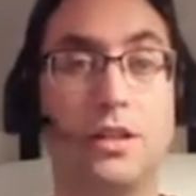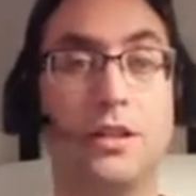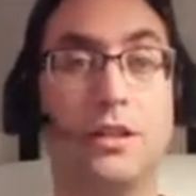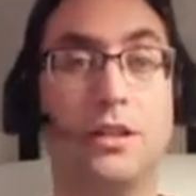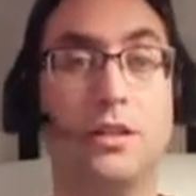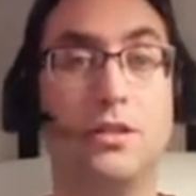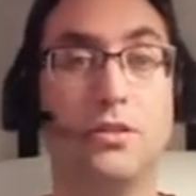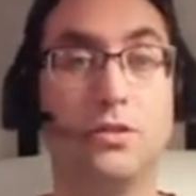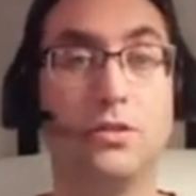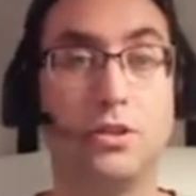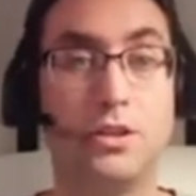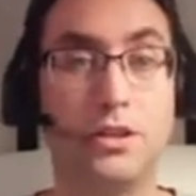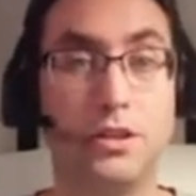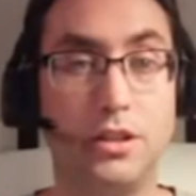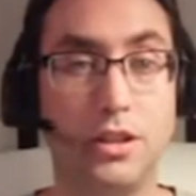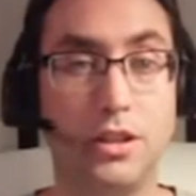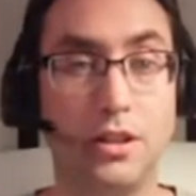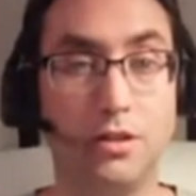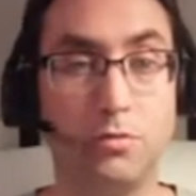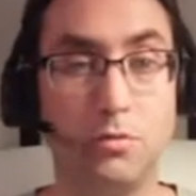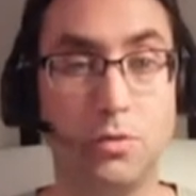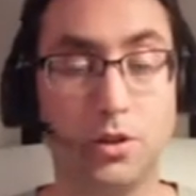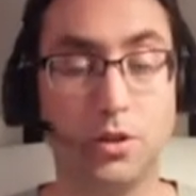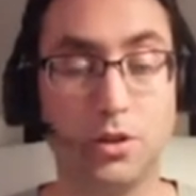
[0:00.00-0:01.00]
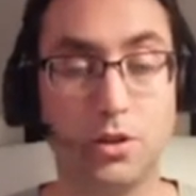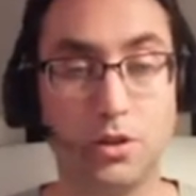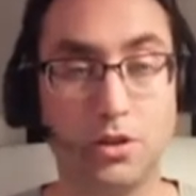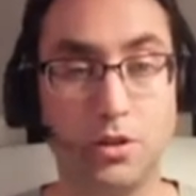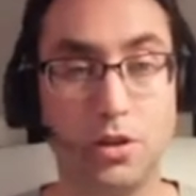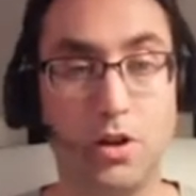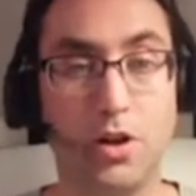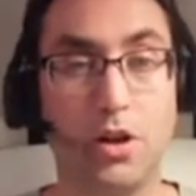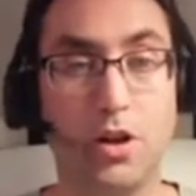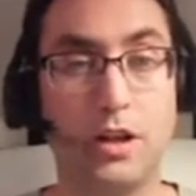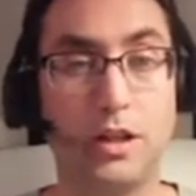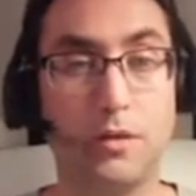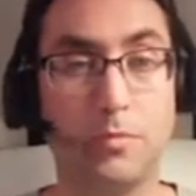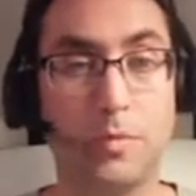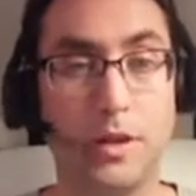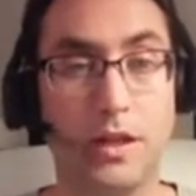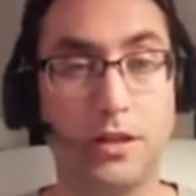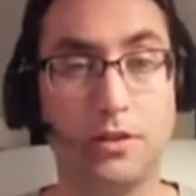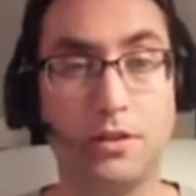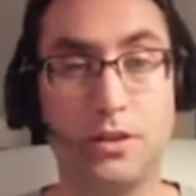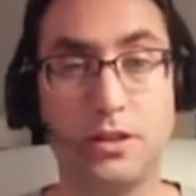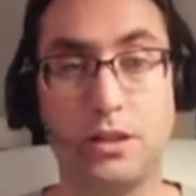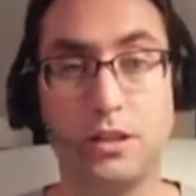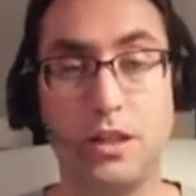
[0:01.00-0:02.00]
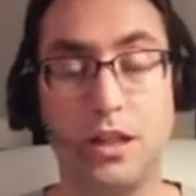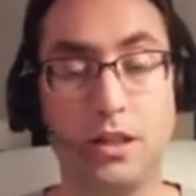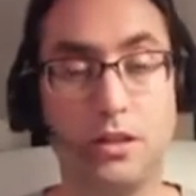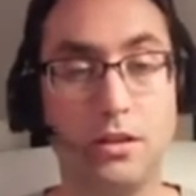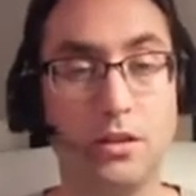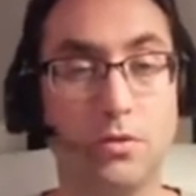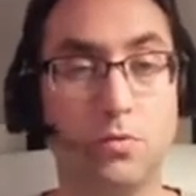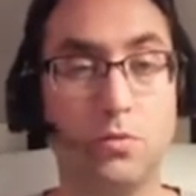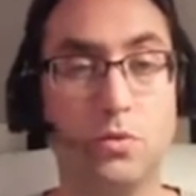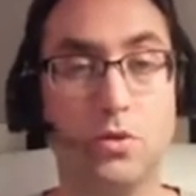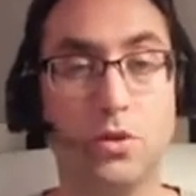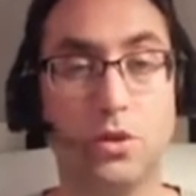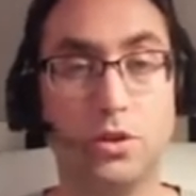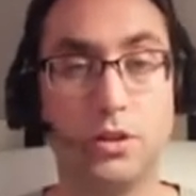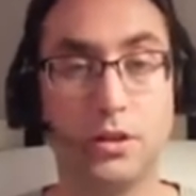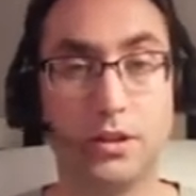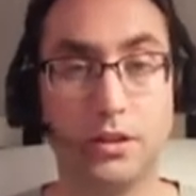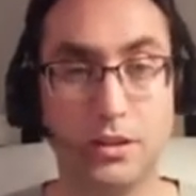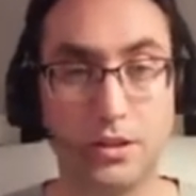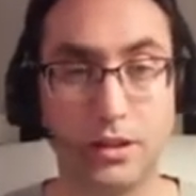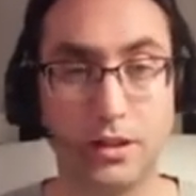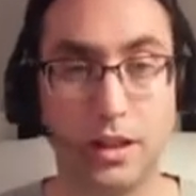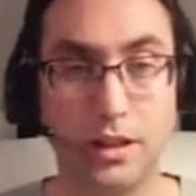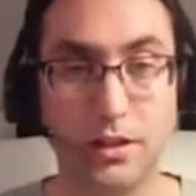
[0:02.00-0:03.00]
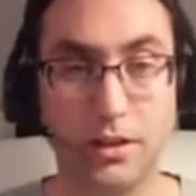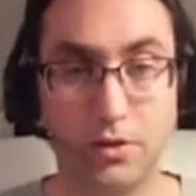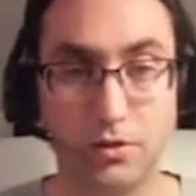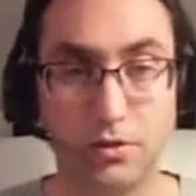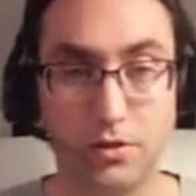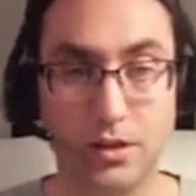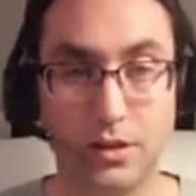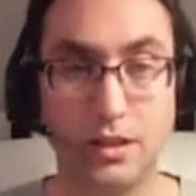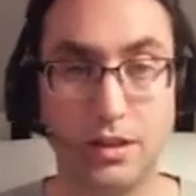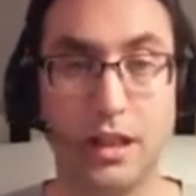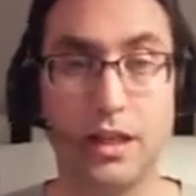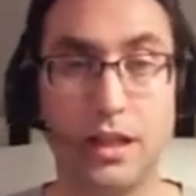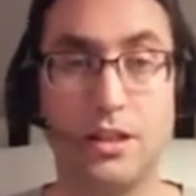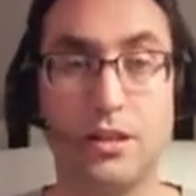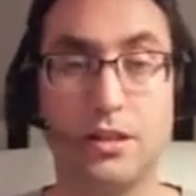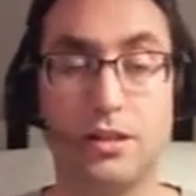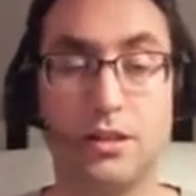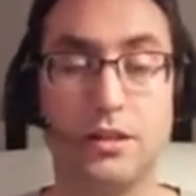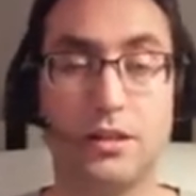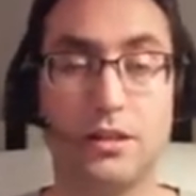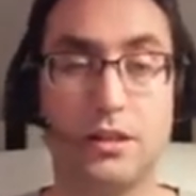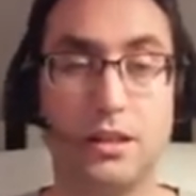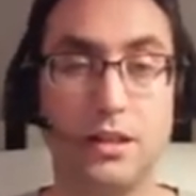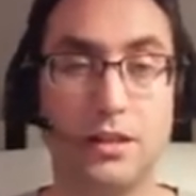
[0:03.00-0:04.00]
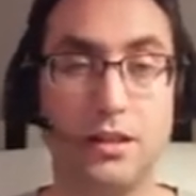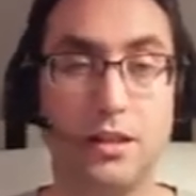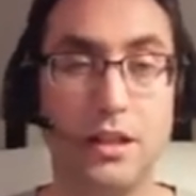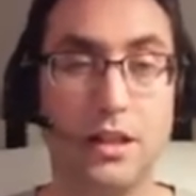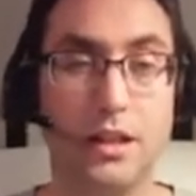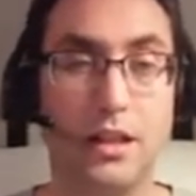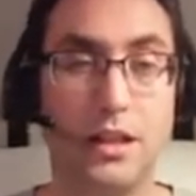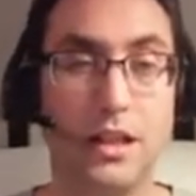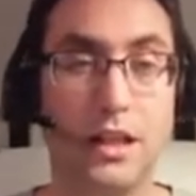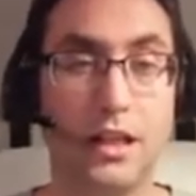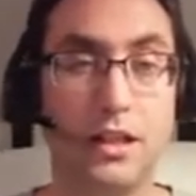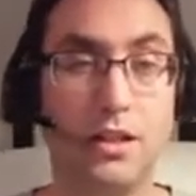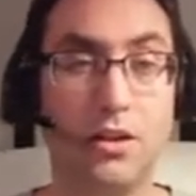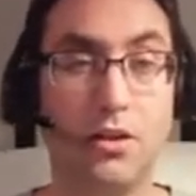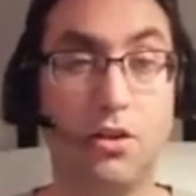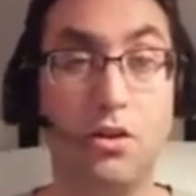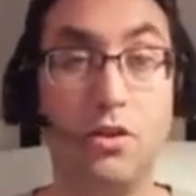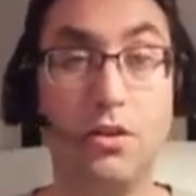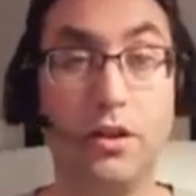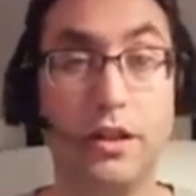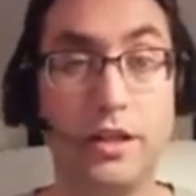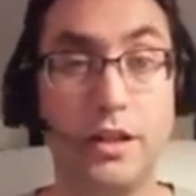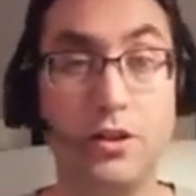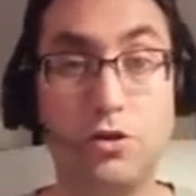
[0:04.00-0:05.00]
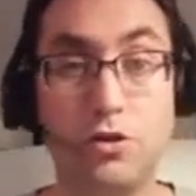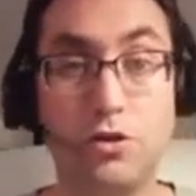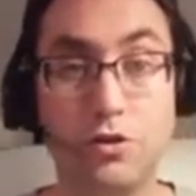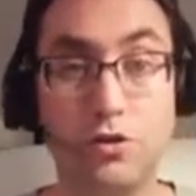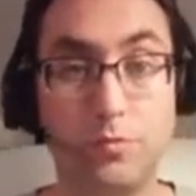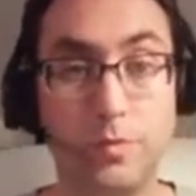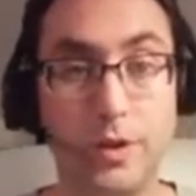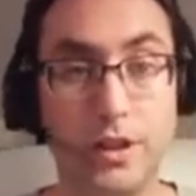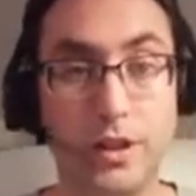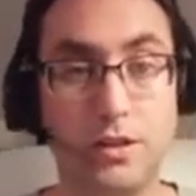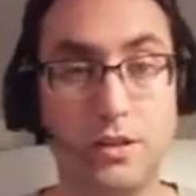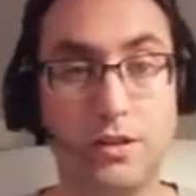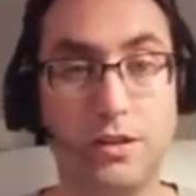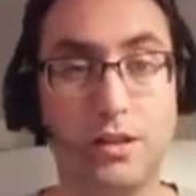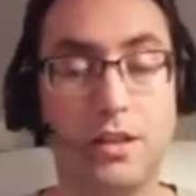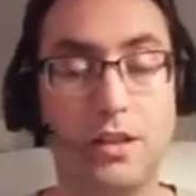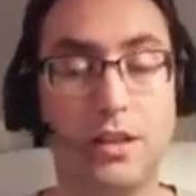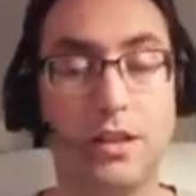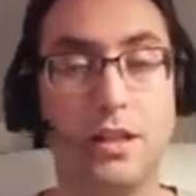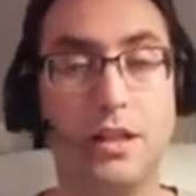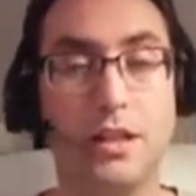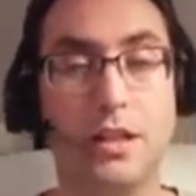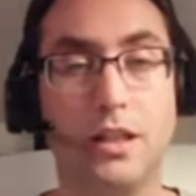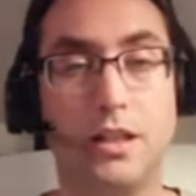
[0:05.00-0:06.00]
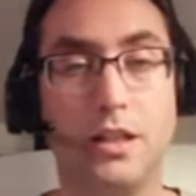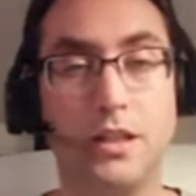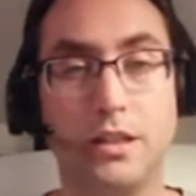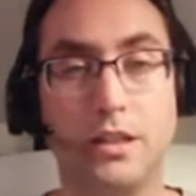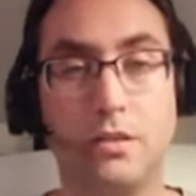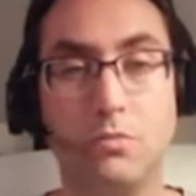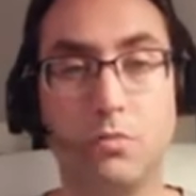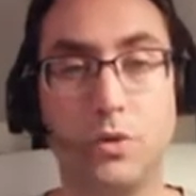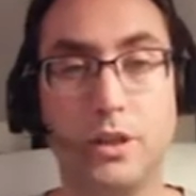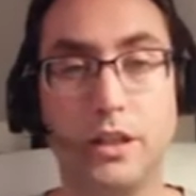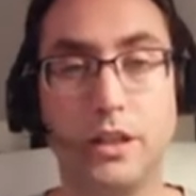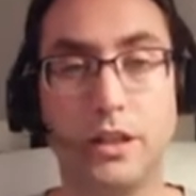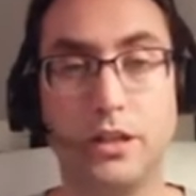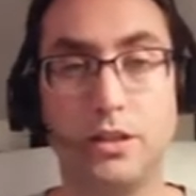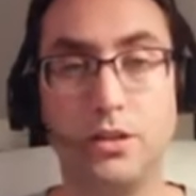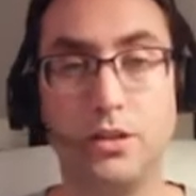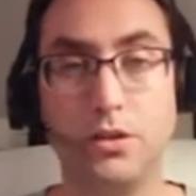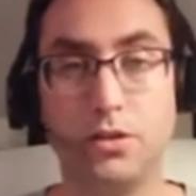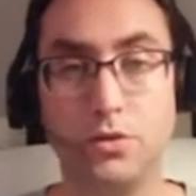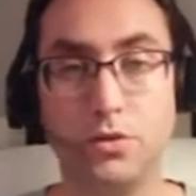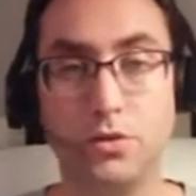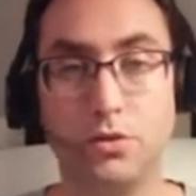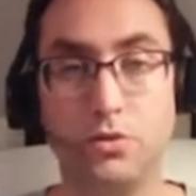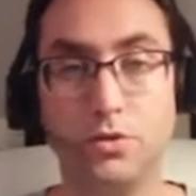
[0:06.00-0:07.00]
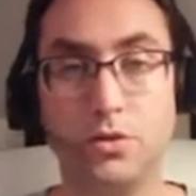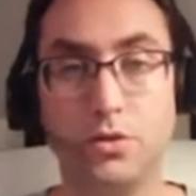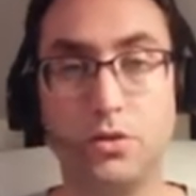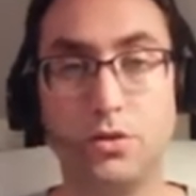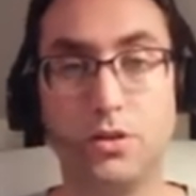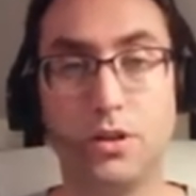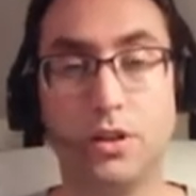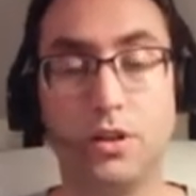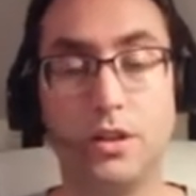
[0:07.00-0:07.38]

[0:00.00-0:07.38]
and we're going to talk about standard work, standardizations, and all instruments that we can use